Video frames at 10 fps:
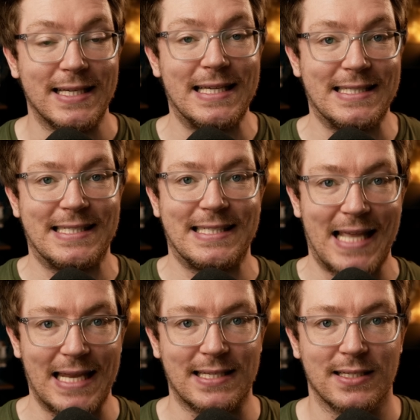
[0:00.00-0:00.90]

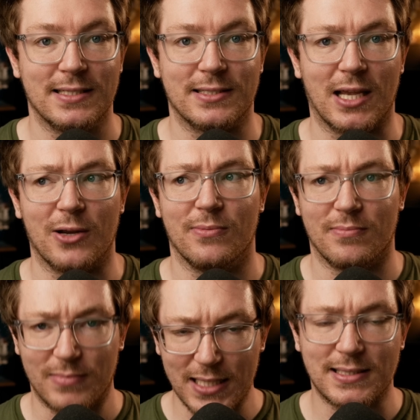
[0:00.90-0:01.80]
instead. So
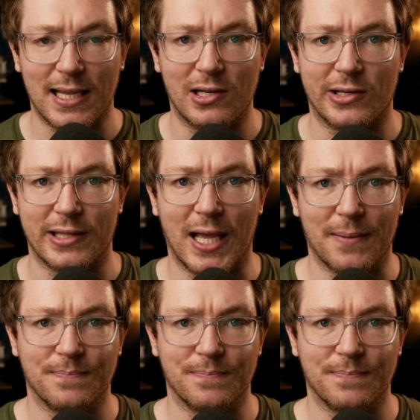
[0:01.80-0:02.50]
let's take a look at that.